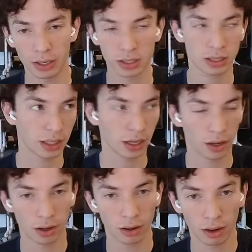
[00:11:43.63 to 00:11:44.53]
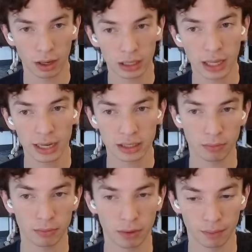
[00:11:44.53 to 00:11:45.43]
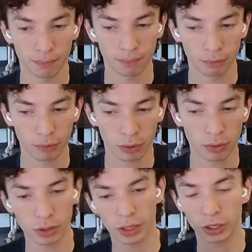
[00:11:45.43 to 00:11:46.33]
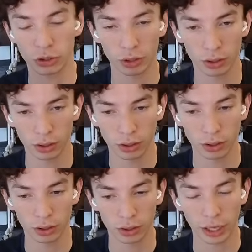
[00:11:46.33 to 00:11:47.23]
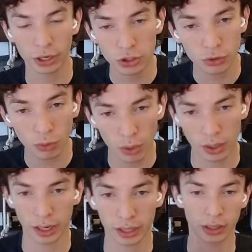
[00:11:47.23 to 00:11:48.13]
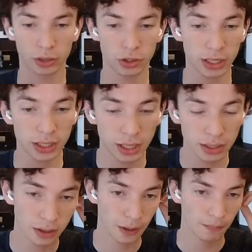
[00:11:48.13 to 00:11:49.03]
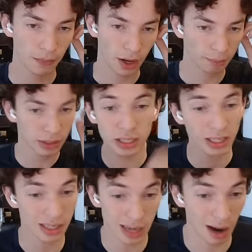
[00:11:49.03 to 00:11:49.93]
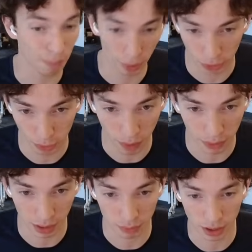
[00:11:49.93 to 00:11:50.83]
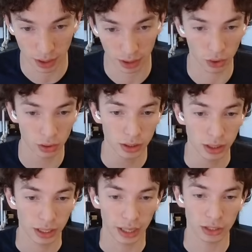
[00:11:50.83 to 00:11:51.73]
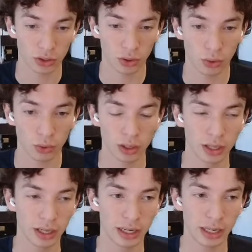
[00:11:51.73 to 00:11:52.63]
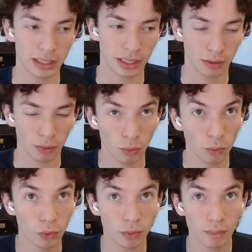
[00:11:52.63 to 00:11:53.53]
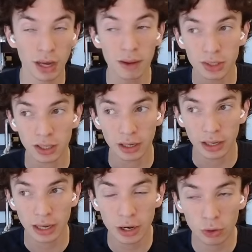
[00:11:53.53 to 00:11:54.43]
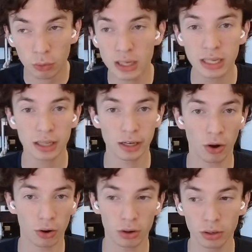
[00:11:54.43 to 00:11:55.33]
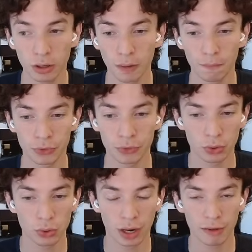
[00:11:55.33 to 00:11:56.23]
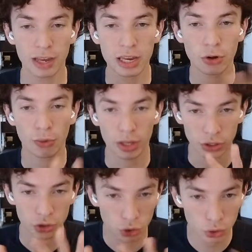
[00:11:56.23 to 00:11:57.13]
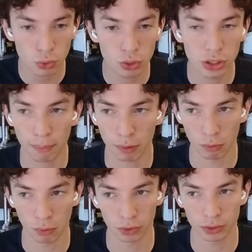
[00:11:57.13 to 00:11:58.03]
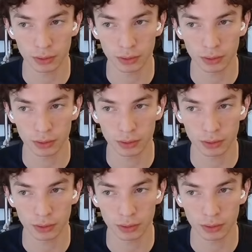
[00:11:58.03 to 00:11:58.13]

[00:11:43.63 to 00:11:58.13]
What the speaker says: it's like a class that React query like catches for and checks against. But this is like not part of their public API at all. And so it's like becomes like increasingly hard to kind of integrate these two separate worlds.